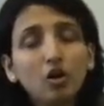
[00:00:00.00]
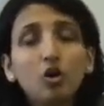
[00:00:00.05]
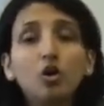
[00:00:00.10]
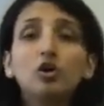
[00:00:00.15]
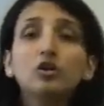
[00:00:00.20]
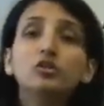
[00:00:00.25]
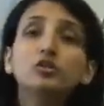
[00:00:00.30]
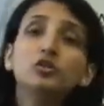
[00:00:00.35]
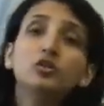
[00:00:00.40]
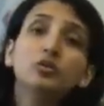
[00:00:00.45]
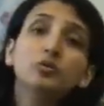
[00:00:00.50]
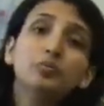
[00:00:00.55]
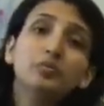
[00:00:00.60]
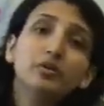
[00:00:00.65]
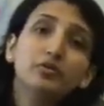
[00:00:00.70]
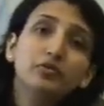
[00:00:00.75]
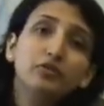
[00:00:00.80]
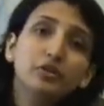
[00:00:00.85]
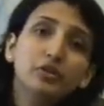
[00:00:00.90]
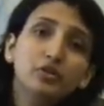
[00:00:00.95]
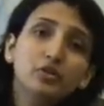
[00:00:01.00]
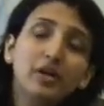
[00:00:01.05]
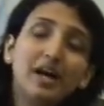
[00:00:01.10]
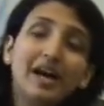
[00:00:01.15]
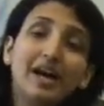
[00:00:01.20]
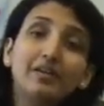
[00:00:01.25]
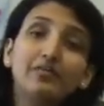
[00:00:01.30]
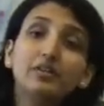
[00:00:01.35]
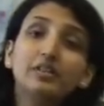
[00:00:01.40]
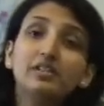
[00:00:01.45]
Or do you prefer to
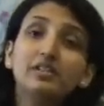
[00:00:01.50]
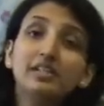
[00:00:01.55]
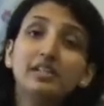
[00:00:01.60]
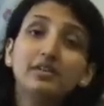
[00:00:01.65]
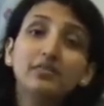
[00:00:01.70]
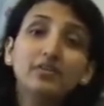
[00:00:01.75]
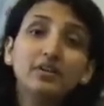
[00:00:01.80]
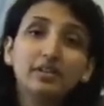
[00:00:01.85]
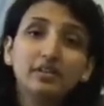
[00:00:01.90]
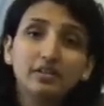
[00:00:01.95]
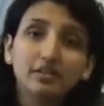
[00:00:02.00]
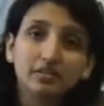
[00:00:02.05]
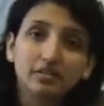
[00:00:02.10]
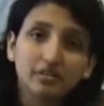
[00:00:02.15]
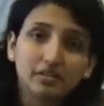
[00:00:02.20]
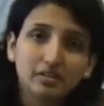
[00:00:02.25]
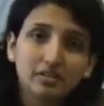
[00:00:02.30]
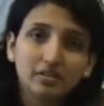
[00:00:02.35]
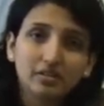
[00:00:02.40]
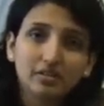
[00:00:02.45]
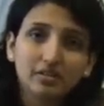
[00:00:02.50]
have a TV dinner?